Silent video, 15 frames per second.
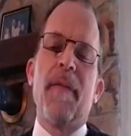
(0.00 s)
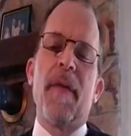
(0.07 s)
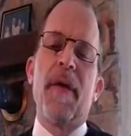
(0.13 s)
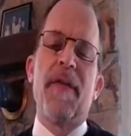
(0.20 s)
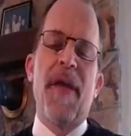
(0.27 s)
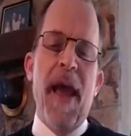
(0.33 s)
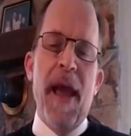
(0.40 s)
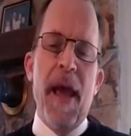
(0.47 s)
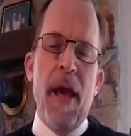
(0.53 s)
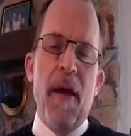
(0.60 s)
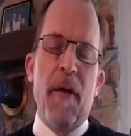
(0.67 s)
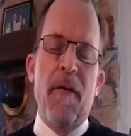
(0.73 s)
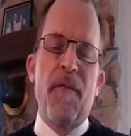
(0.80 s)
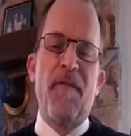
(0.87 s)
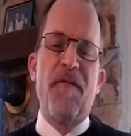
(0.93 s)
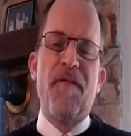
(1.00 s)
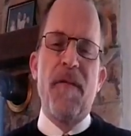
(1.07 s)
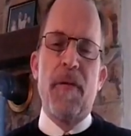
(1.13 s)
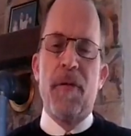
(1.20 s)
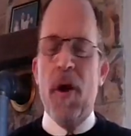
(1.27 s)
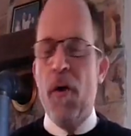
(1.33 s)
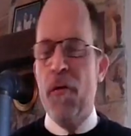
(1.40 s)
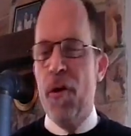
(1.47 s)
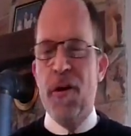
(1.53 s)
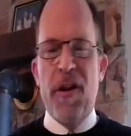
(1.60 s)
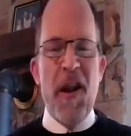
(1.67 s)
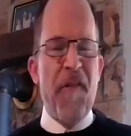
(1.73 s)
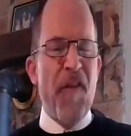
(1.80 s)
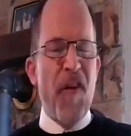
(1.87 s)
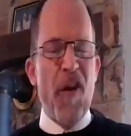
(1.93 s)
Though they're
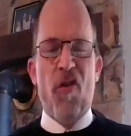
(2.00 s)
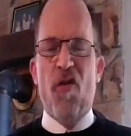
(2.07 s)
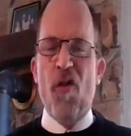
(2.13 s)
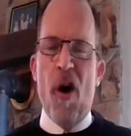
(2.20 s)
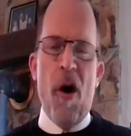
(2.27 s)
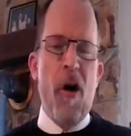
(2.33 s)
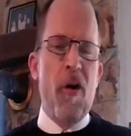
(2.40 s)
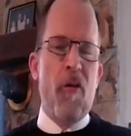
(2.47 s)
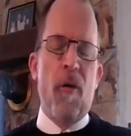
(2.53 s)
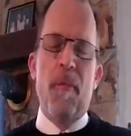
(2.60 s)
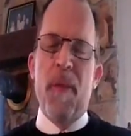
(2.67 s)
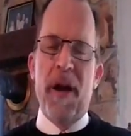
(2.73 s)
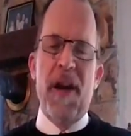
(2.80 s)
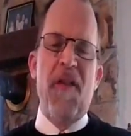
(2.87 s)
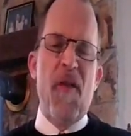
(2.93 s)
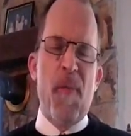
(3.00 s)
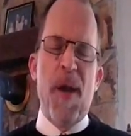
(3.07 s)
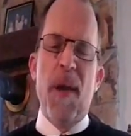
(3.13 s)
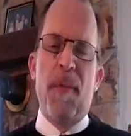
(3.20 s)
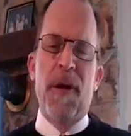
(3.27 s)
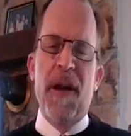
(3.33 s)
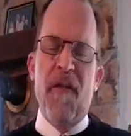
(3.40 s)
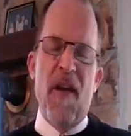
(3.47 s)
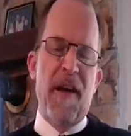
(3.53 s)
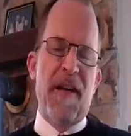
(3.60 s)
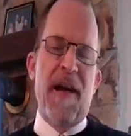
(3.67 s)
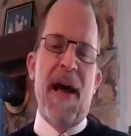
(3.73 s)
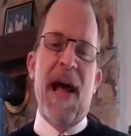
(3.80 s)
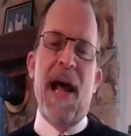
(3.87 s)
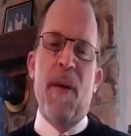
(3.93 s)
different songs written by different people at different
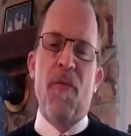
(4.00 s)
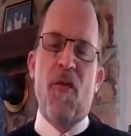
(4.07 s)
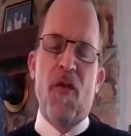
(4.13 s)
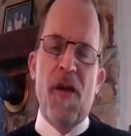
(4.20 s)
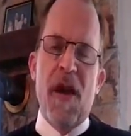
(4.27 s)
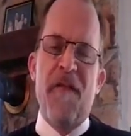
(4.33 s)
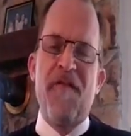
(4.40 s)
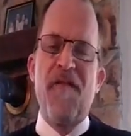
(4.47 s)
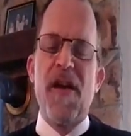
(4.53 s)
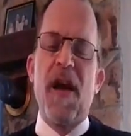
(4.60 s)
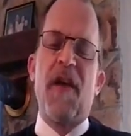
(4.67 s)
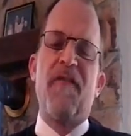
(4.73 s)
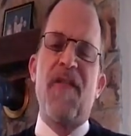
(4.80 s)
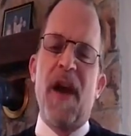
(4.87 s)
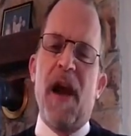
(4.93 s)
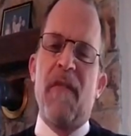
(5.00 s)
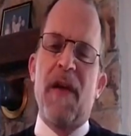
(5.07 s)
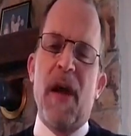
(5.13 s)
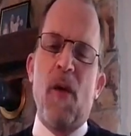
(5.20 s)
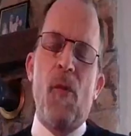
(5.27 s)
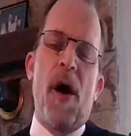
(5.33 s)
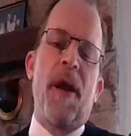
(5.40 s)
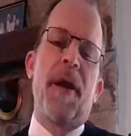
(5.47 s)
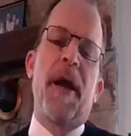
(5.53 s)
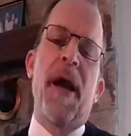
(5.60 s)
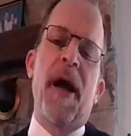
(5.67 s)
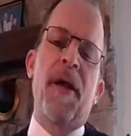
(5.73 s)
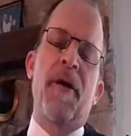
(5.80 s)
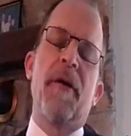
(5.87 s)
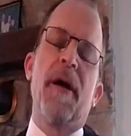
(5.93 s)
times, they fit very, very well
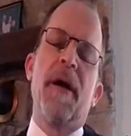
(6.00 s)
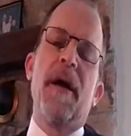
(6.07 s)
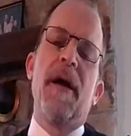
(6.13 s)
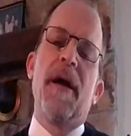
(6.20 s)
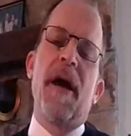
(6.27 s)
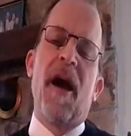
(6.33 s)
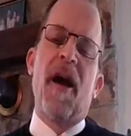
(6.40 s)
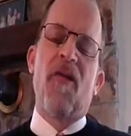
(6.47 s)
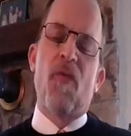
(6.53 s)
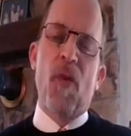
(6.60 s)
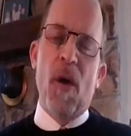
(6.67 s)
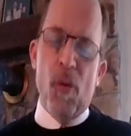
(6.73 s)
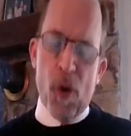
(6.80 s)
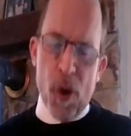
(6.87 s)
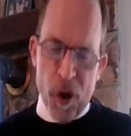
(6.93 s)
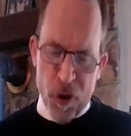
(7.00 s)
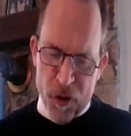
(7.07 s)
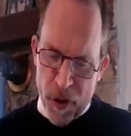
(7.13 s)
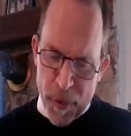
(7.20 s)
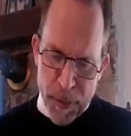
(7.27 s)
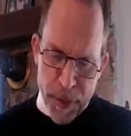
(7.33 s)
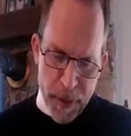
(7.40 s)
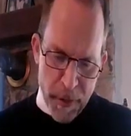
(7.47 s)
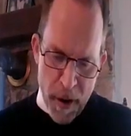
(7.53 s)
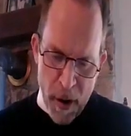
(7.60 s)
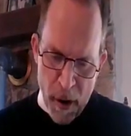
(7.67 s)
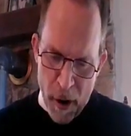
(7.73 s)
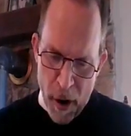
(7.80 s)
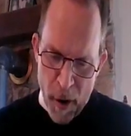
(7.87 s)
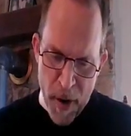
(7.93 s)
together as we worship
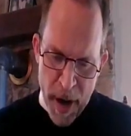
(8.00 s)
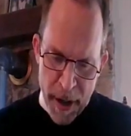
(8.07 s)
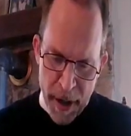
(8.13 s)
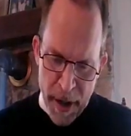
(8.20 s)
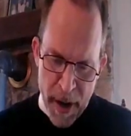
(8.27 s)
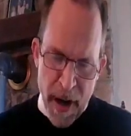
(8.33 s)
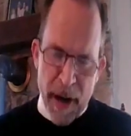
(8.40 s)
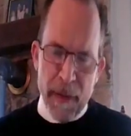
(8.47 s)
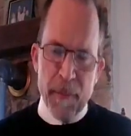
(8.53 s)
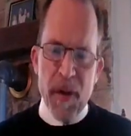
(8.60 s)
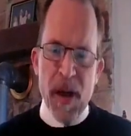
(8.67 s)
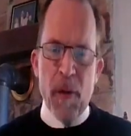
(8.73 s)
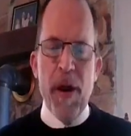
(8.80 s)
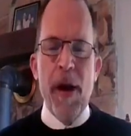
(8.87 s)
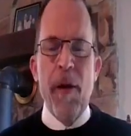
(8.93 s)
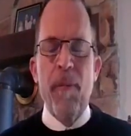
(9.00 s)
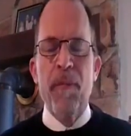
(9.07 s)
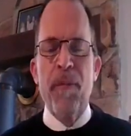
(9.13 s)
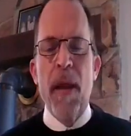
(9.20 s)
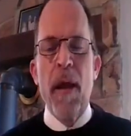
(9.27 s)
our Almighty God. Here we go.